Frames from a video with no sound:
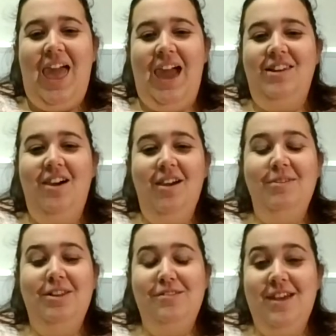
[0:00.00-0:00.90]
and I'm
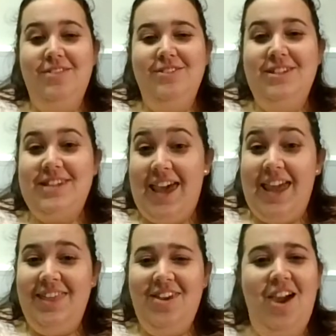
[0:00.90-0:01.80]
going to say
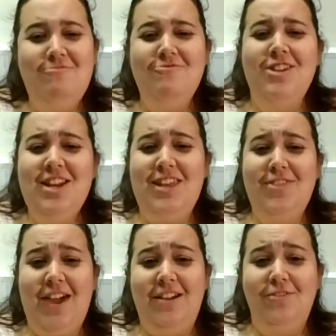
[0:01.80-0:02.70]
today that I'm really
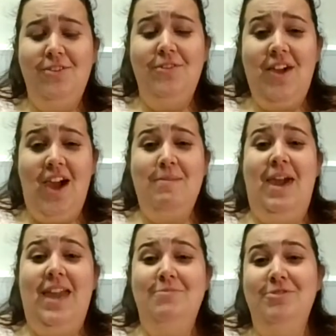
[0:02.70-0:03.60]
thankful that I'm
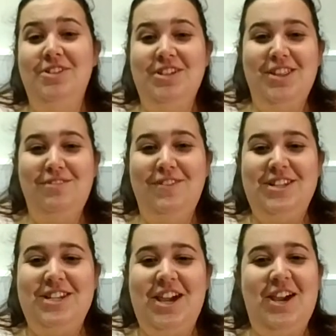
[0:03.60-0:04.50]
able to do this
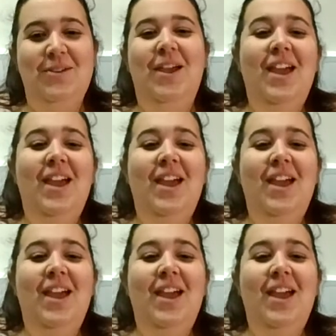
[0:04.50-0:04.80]
video,